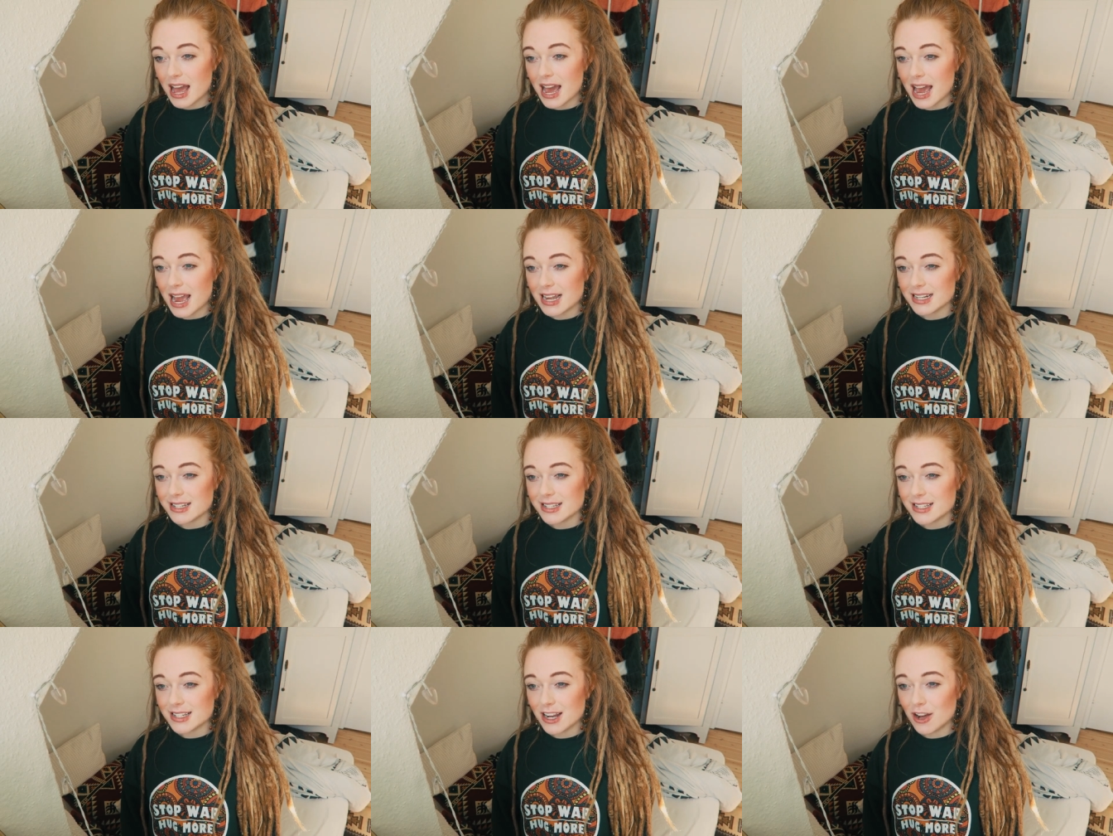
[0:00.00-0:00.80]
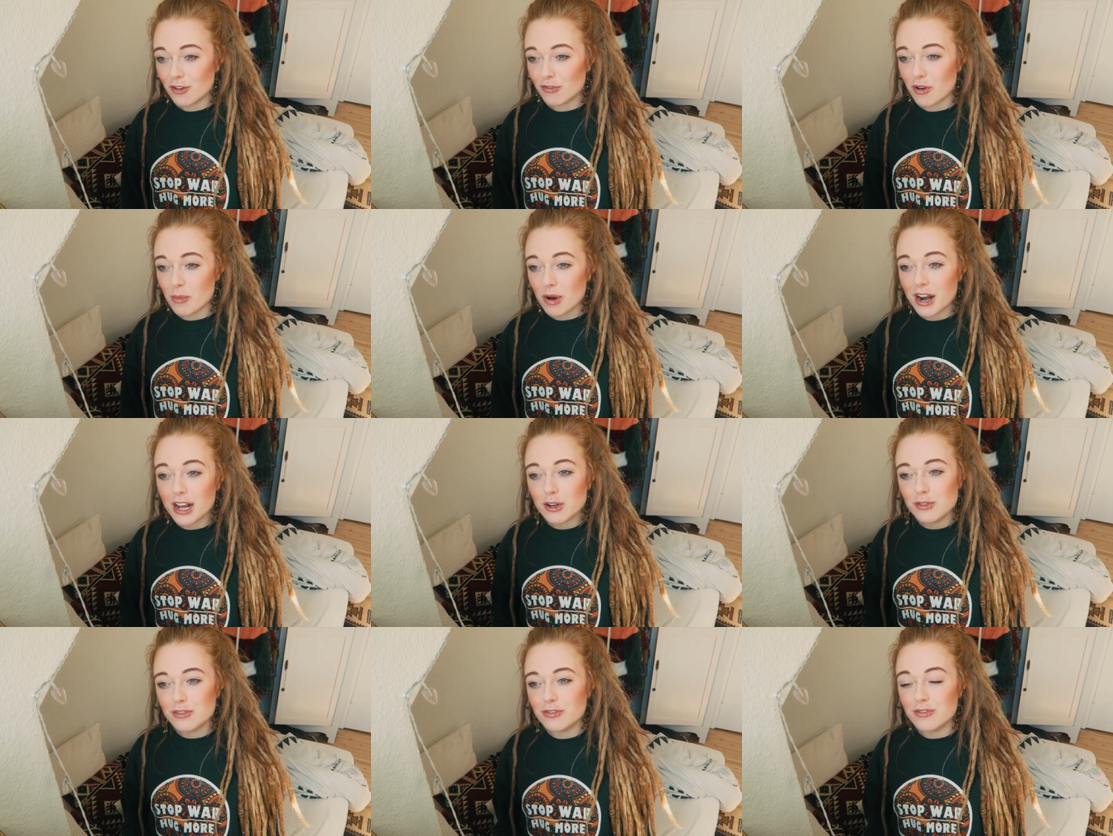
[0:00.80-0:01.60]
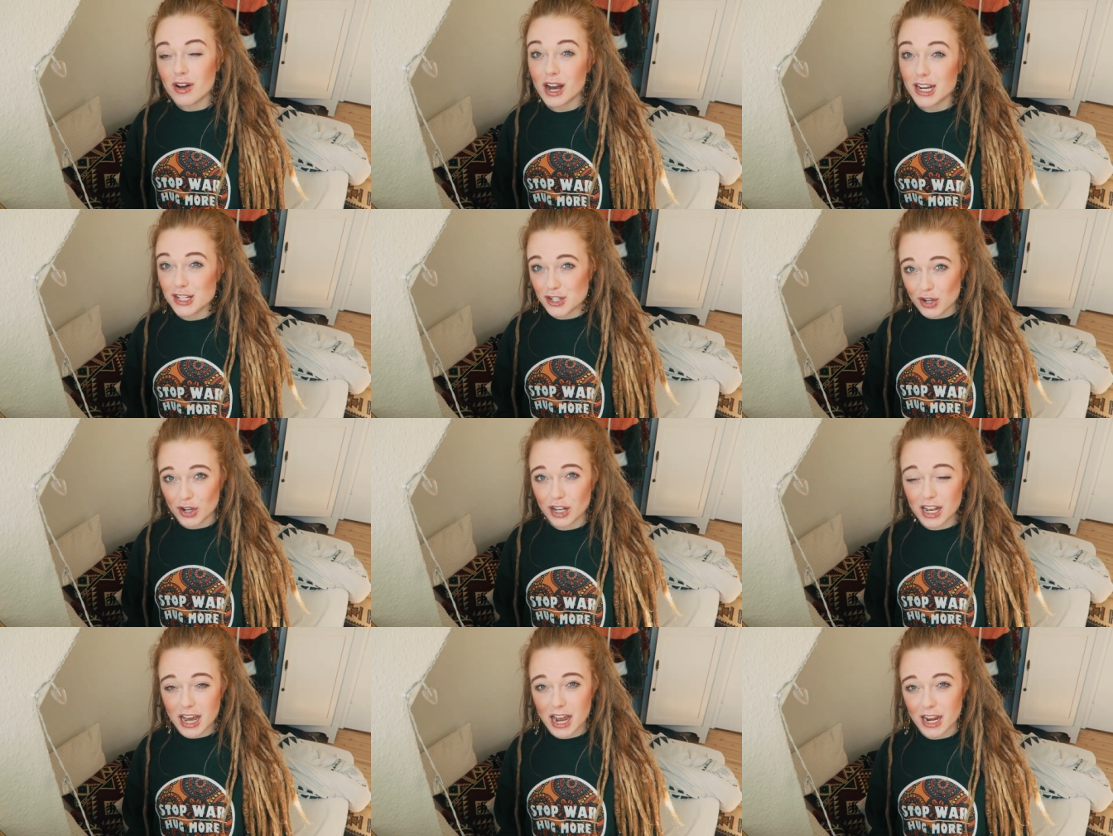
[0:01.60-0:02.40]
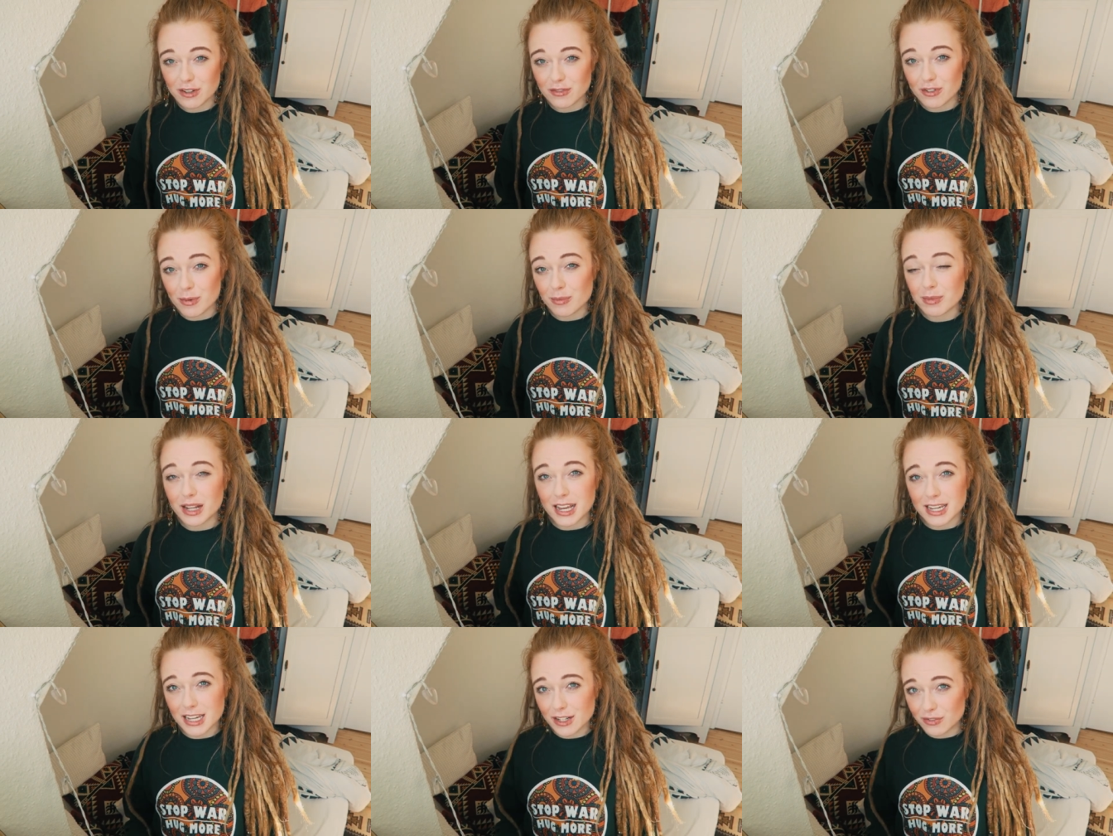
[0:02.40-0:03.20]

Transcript: and from what I could find online from like